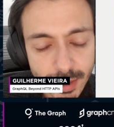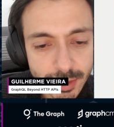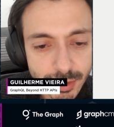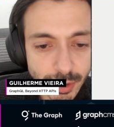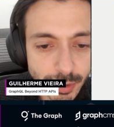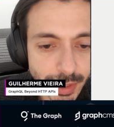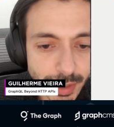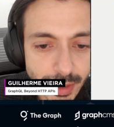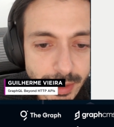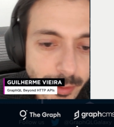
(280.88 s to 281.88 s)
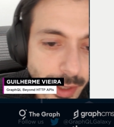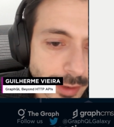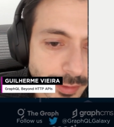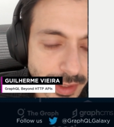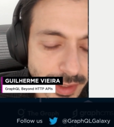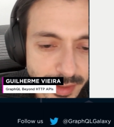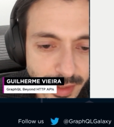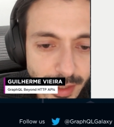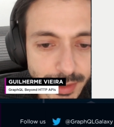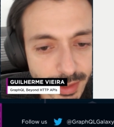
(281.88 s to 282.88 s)
So here you have the
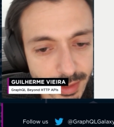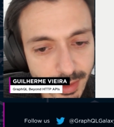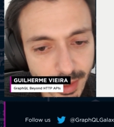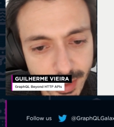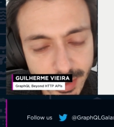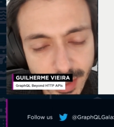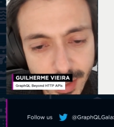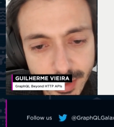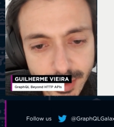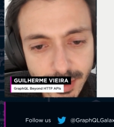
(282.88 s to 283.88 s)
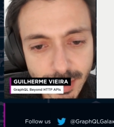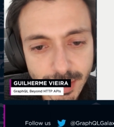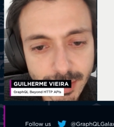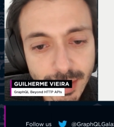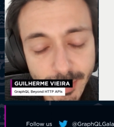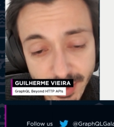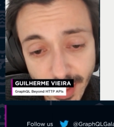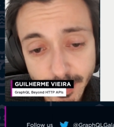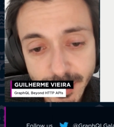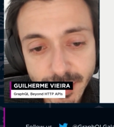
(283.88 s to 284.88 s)
start and end date uh,
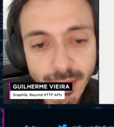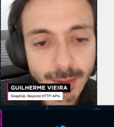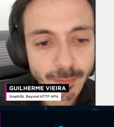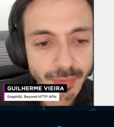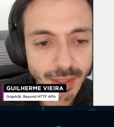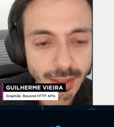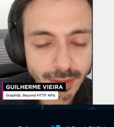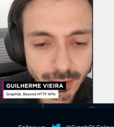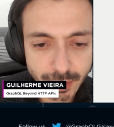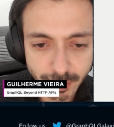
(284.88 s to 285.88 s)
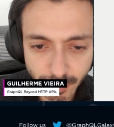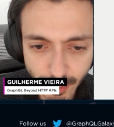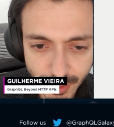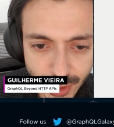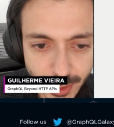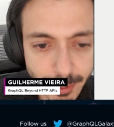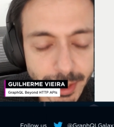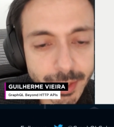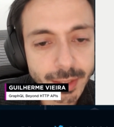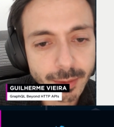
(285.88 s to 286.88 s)
timestamps that was
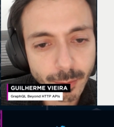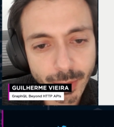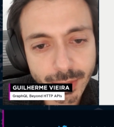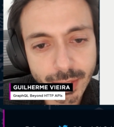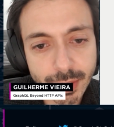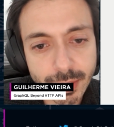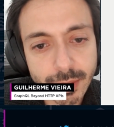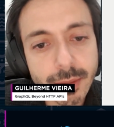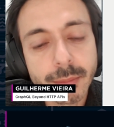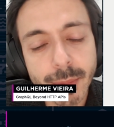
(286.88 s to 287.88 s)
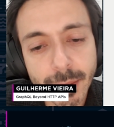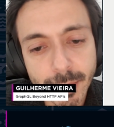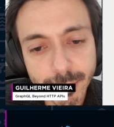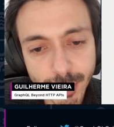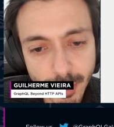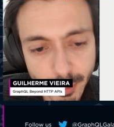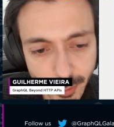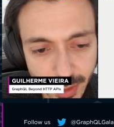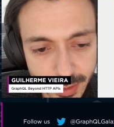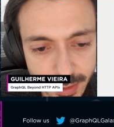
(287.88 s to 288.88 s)
generating when the background job
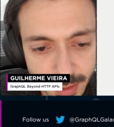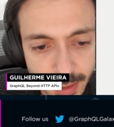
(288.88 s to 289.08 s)
ran.